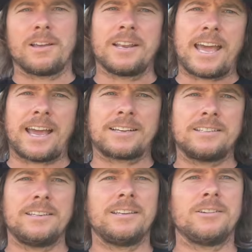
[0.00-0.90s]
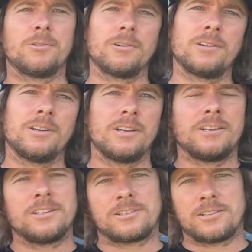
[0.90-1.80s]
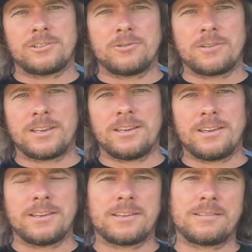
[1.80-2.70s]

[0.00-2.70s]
an Acti or a Suzuki